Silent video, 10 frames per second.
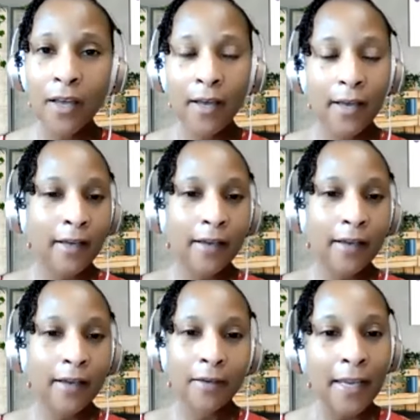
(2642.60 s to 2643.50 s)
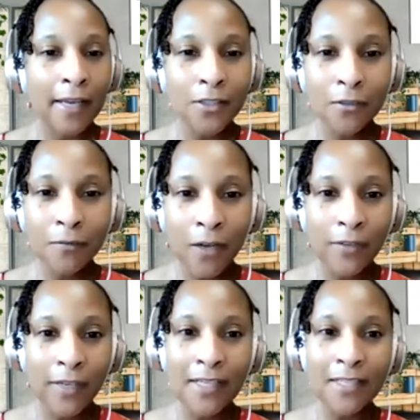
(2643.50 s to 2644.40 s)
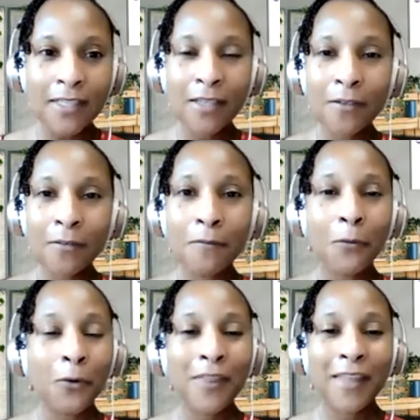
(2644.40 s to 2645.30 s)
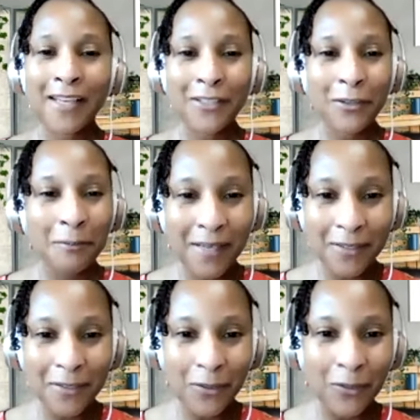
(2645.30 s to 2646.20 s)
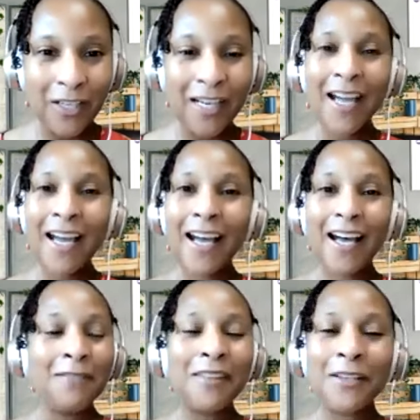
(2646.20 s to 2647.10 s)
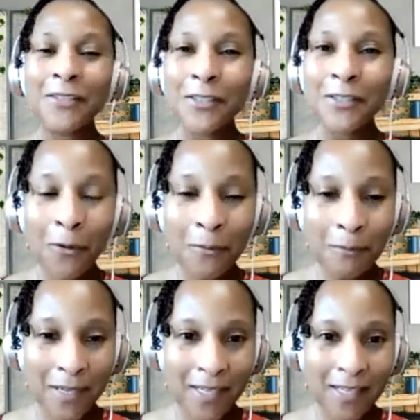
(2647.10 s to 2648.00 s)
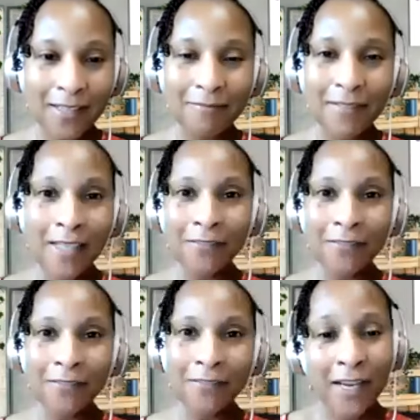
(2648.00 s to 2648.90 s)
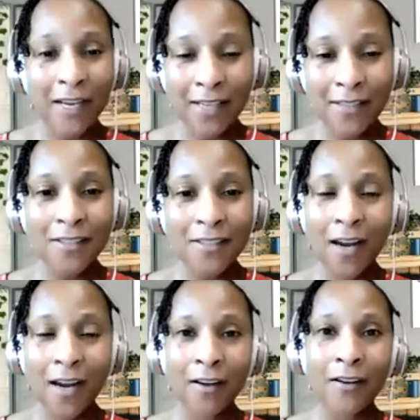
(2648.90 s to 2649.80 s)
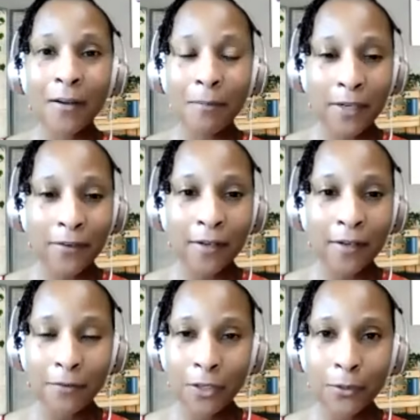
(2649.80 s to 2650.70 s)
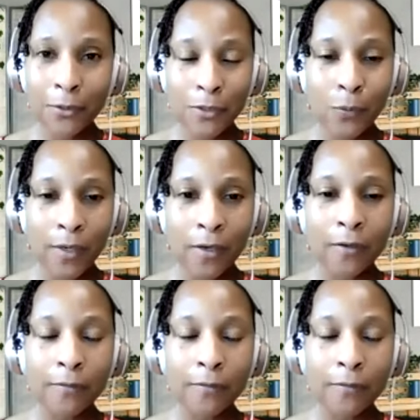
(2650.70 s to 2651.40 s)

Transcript: um, angel foundation fourth angel mentor um, there's so many if finances are a barrier for you as well